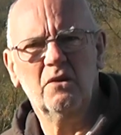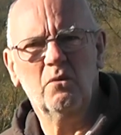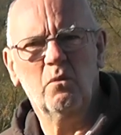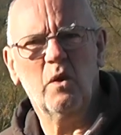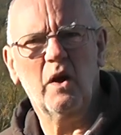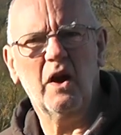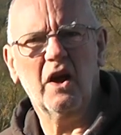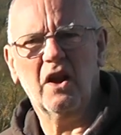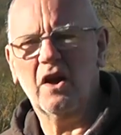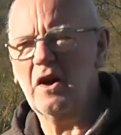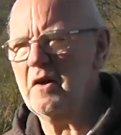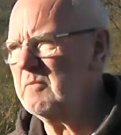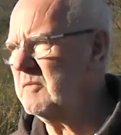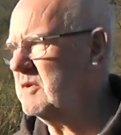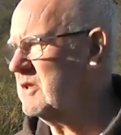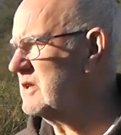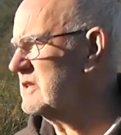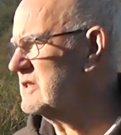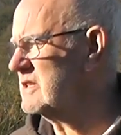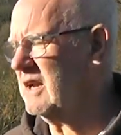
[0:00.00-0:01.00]
Well, I'm
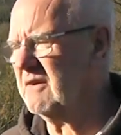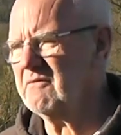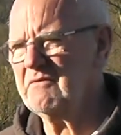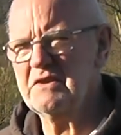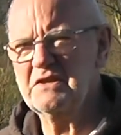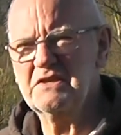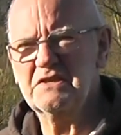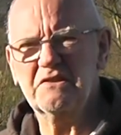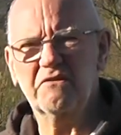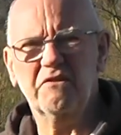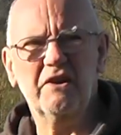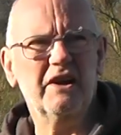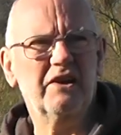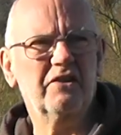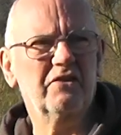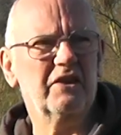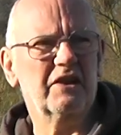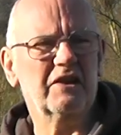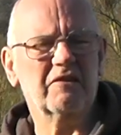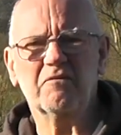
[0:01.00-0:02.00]
in this lovely
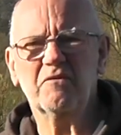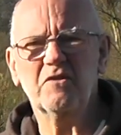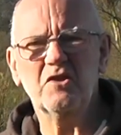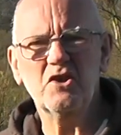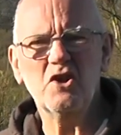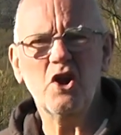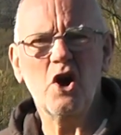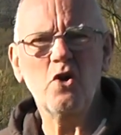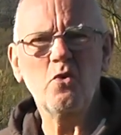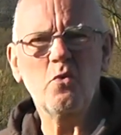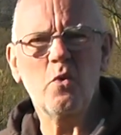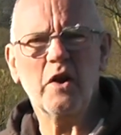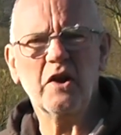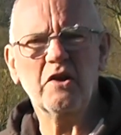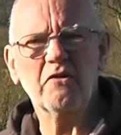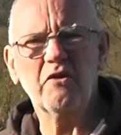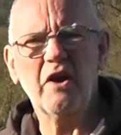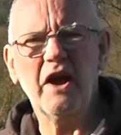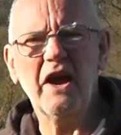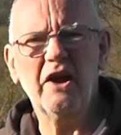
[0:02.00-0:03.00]
surrounding, no one
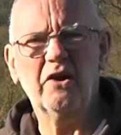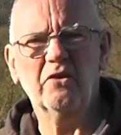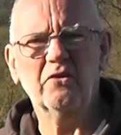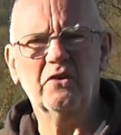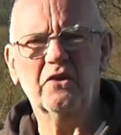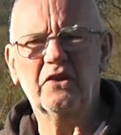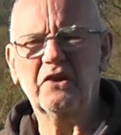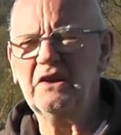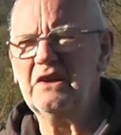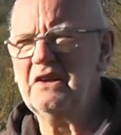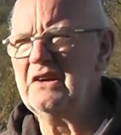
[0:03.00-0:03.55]
around.